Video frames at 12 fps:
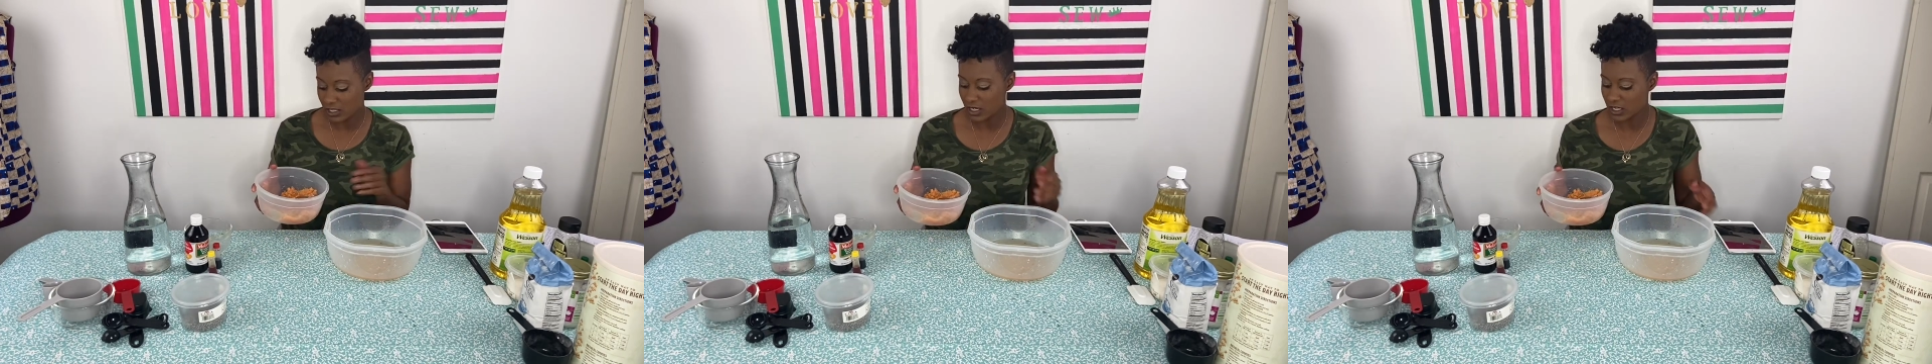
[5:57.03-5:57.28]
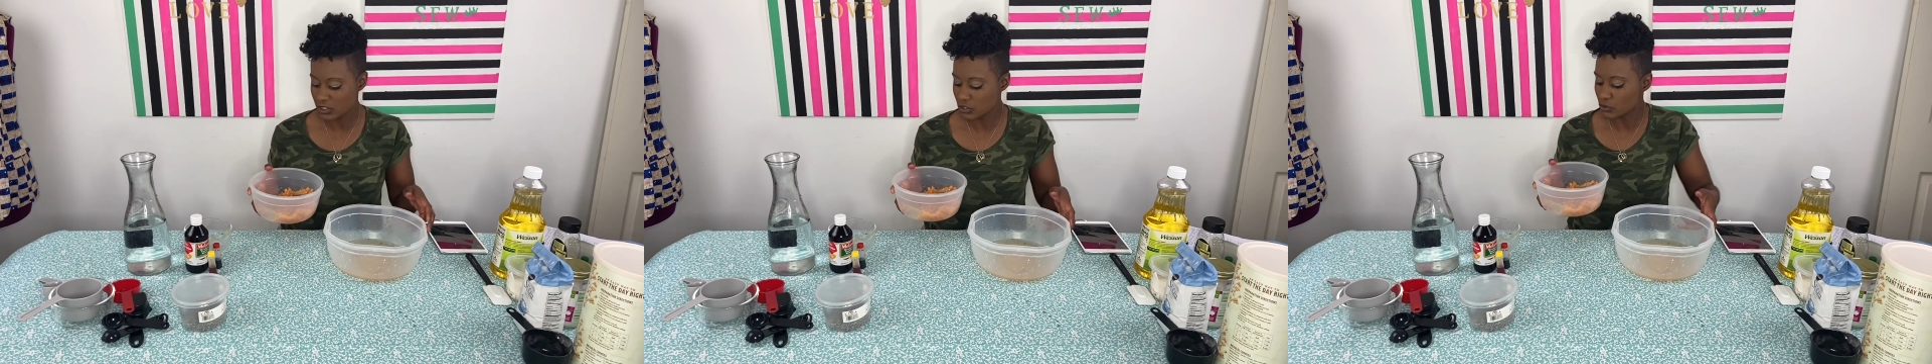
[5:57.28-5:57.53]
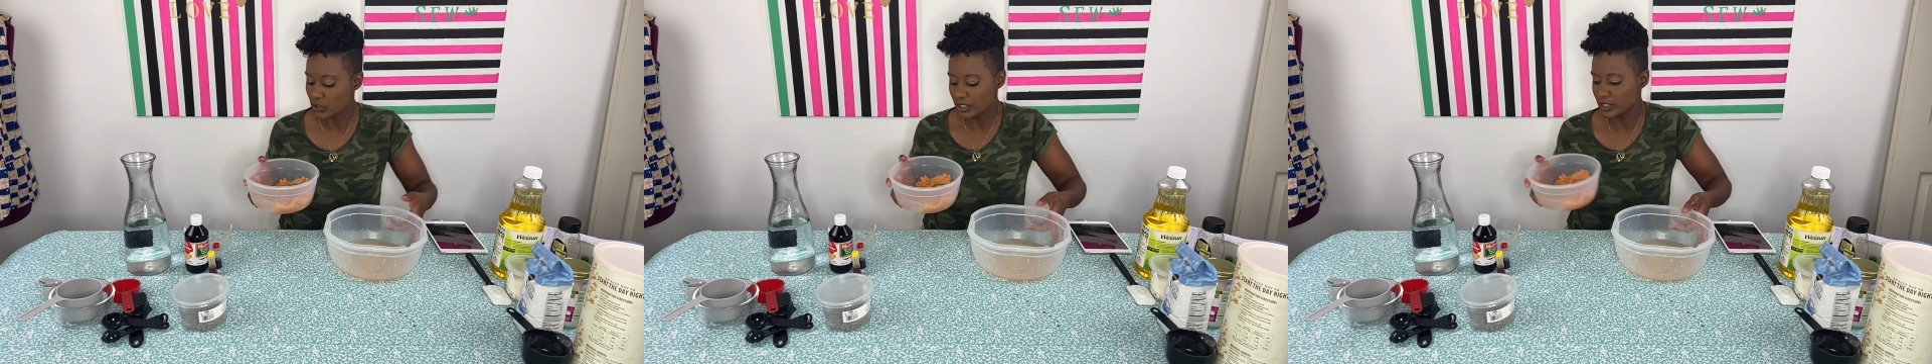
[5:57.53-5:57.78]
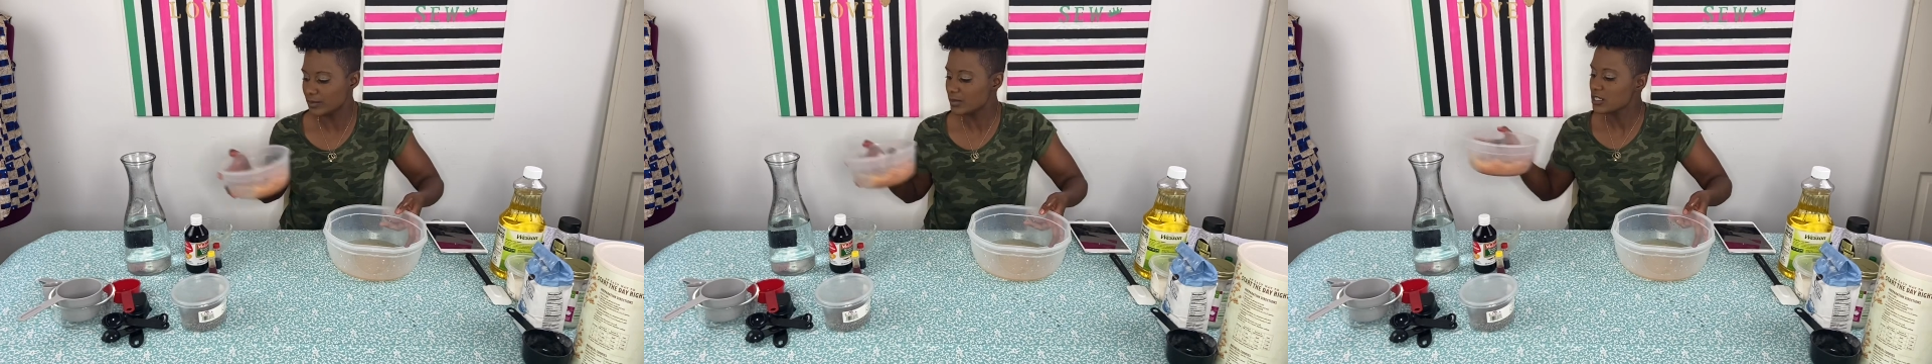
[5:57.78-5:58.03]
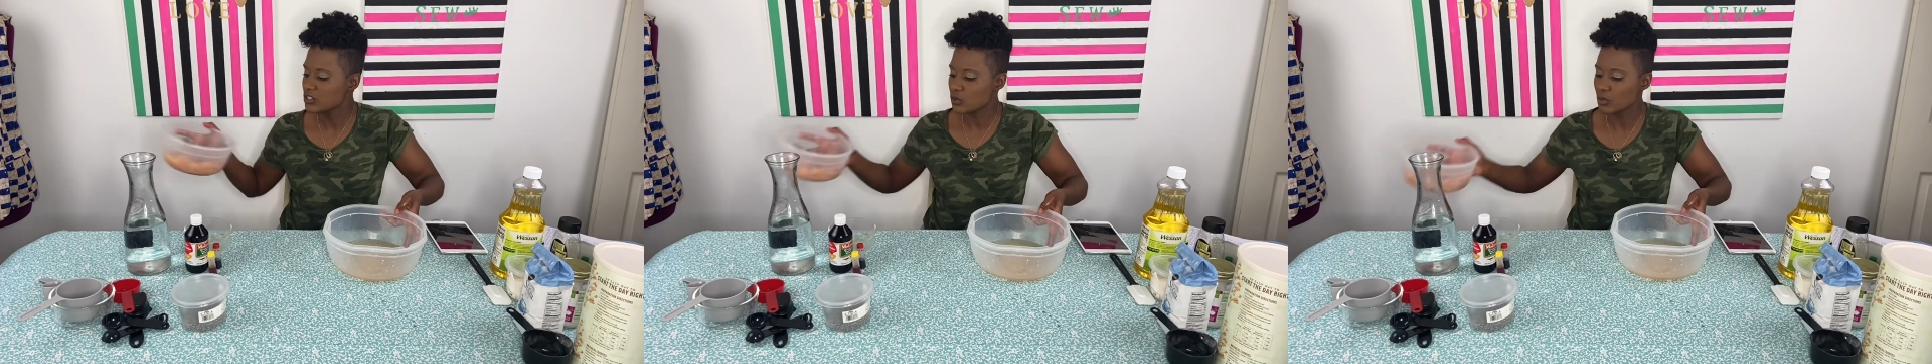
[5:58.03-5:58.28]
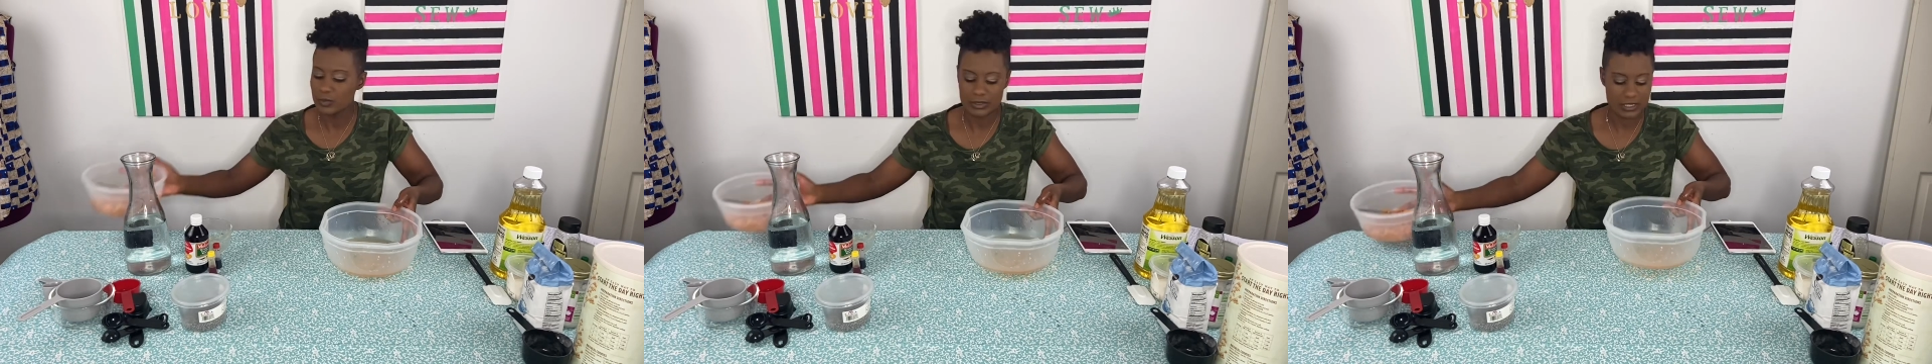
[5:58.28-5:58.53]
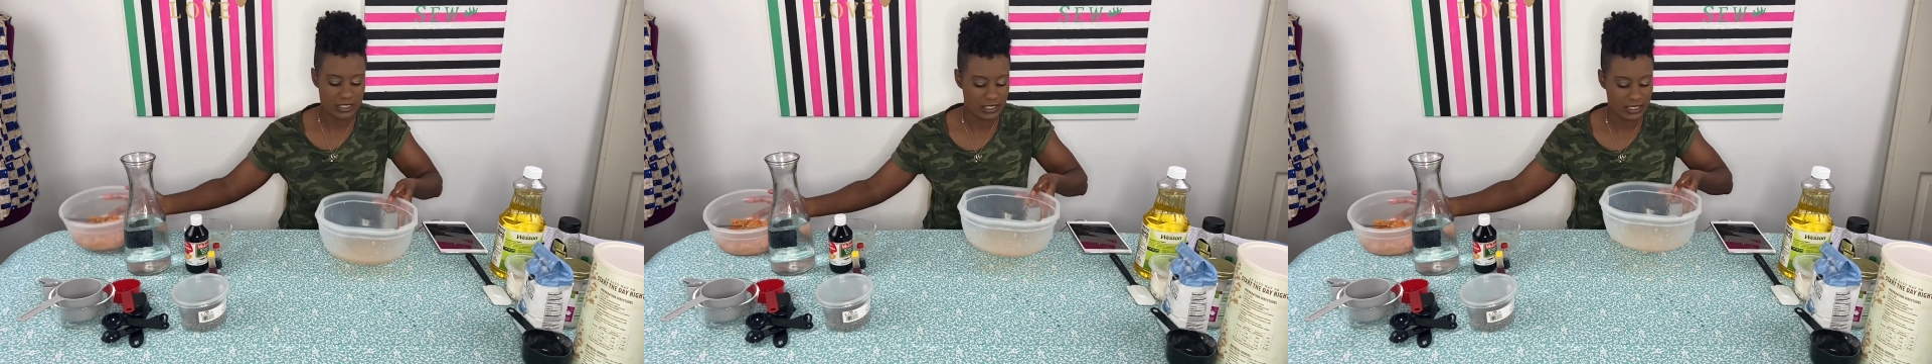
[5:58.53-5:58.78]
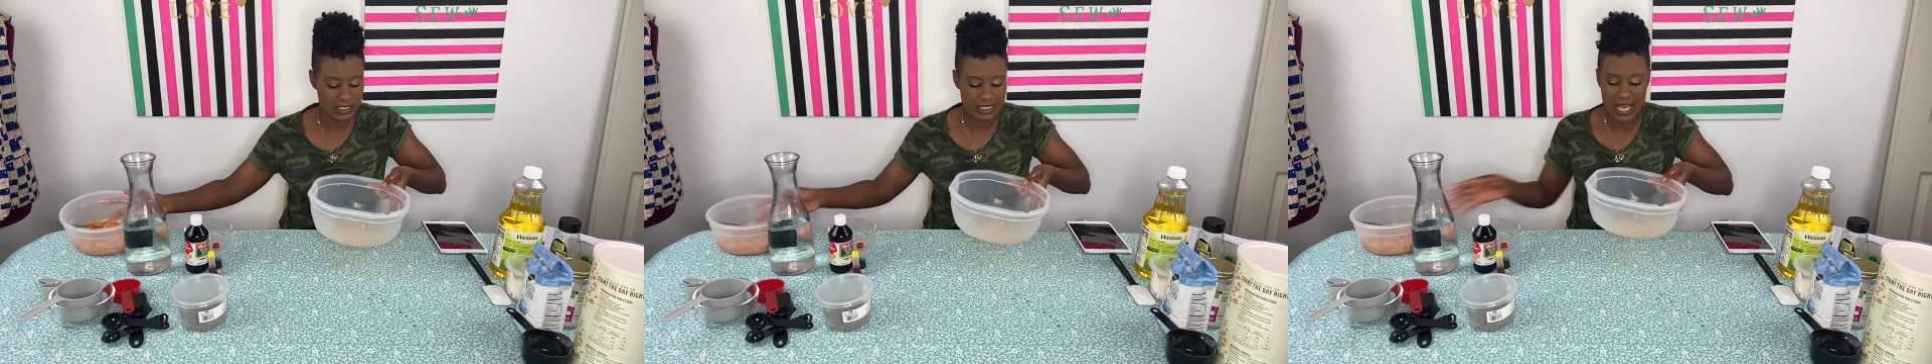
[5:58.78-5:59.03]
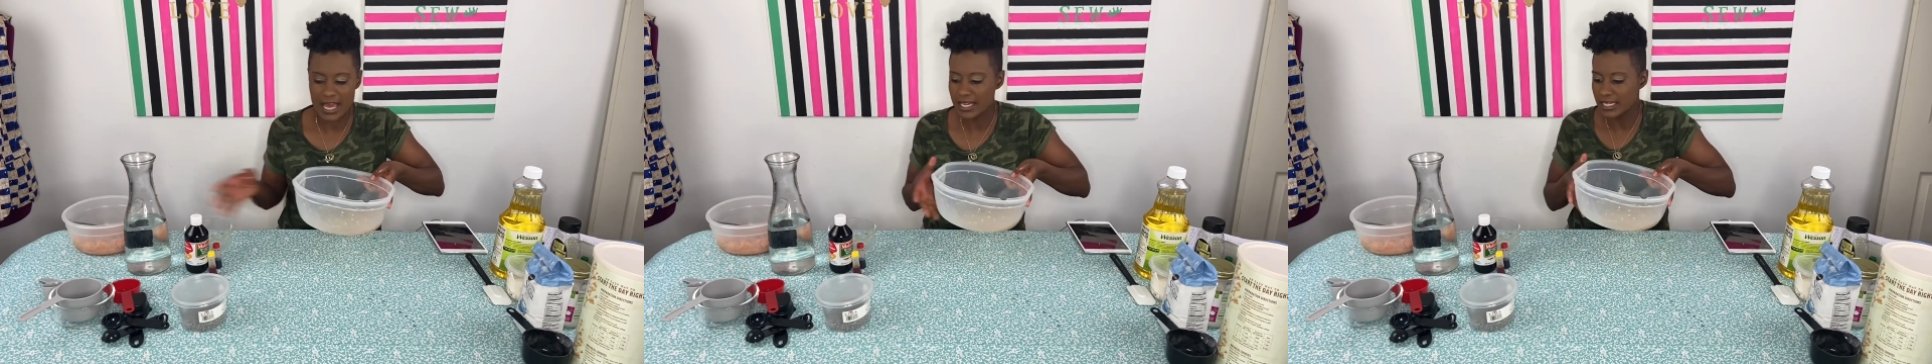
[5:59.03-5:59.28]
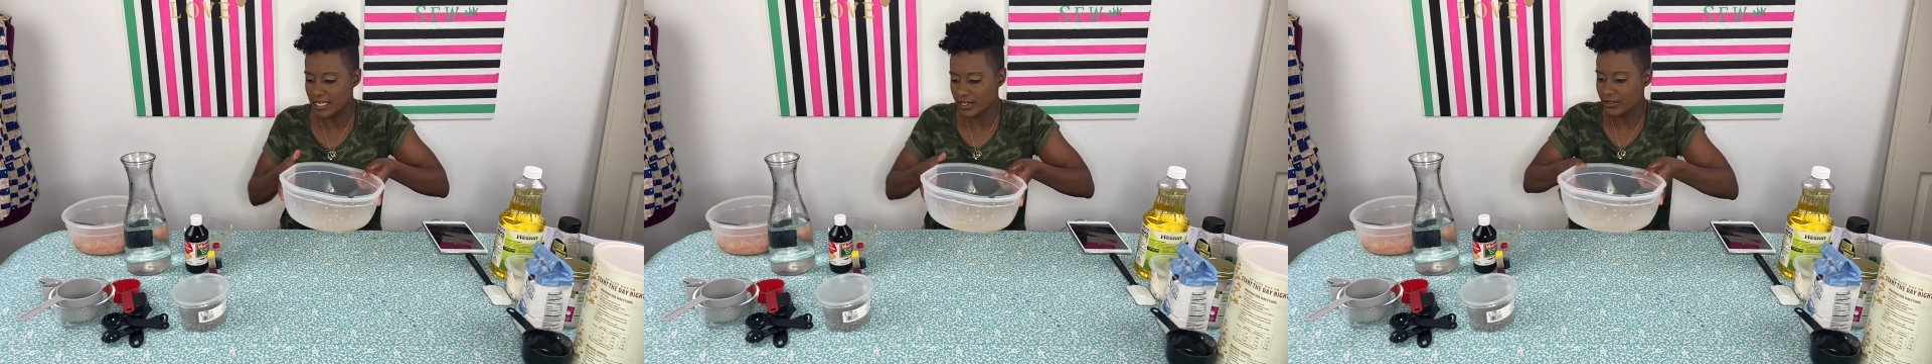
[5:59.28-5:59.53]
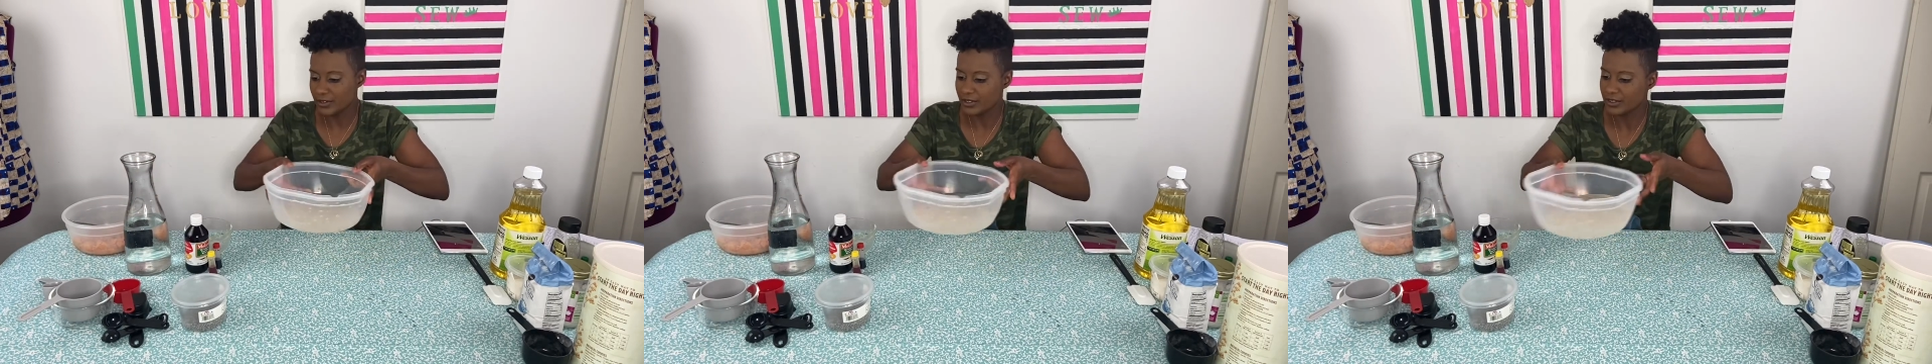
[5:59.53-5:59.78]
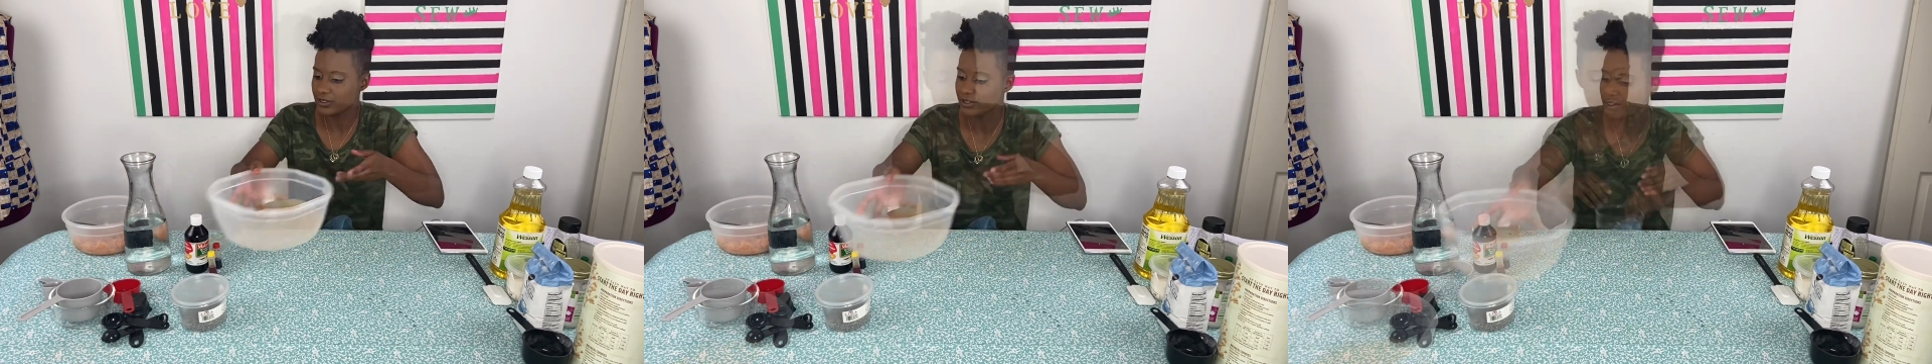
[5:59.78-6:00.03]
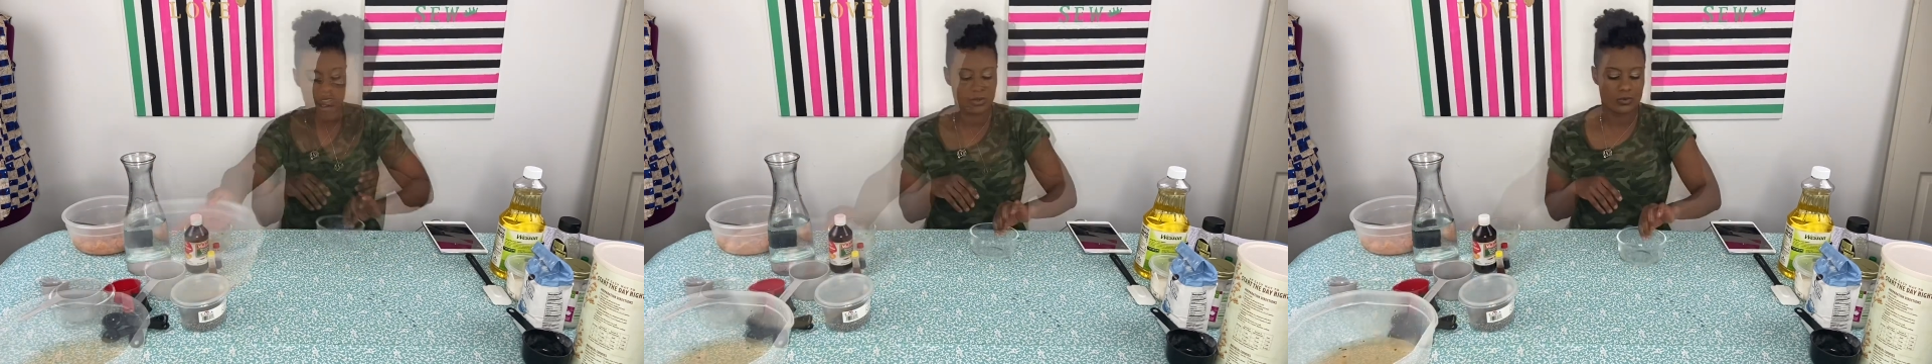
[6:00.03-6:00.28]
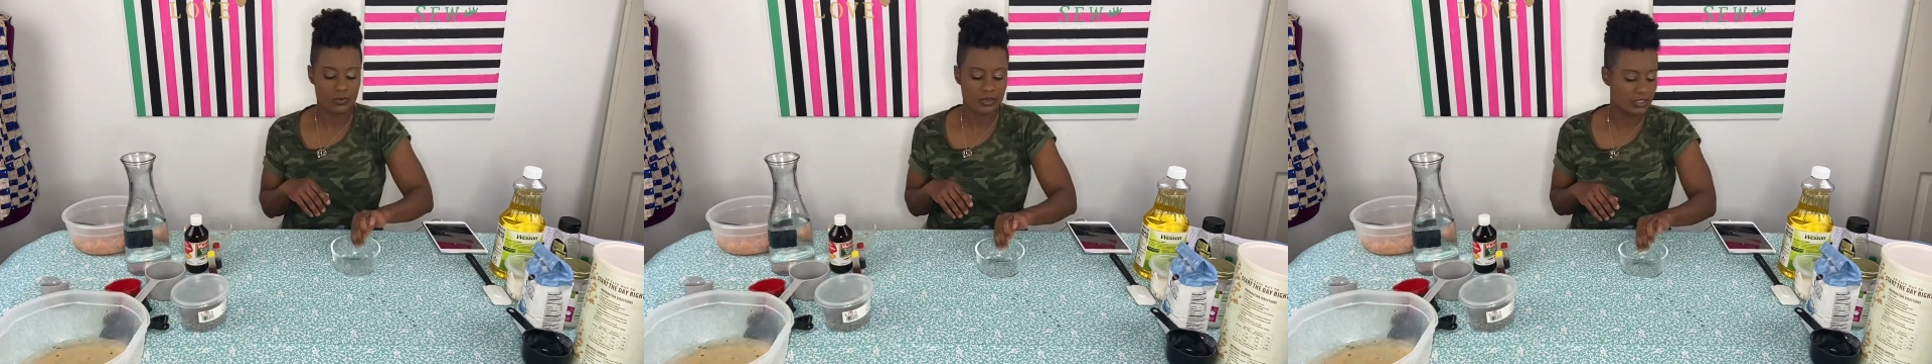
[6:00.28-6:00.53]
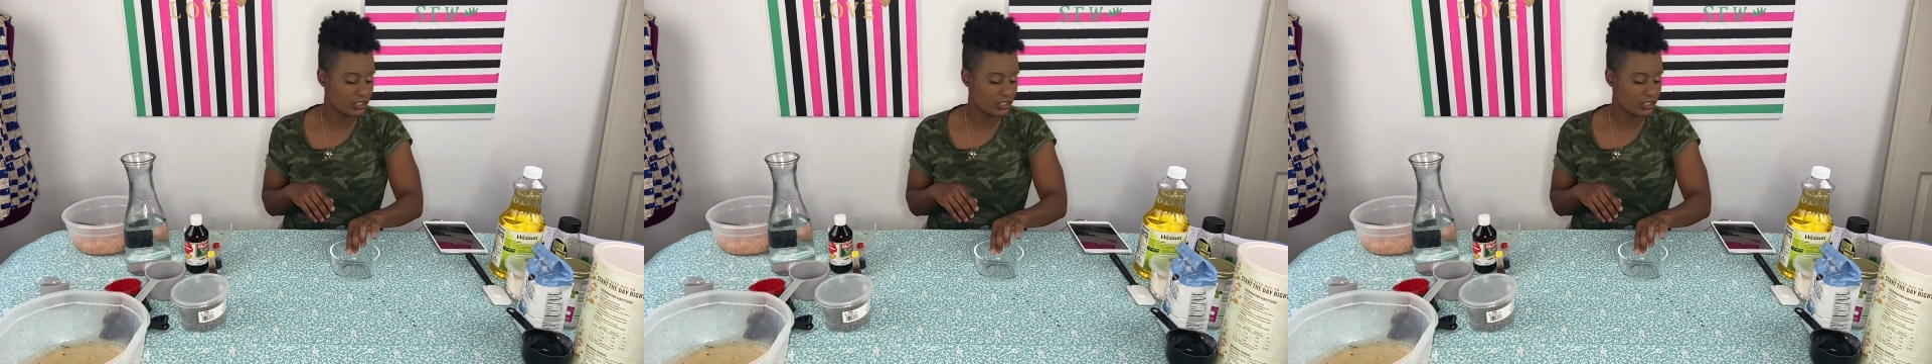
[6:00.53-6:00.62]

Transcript: scrub. So we'll put this to the side here. So we're gonna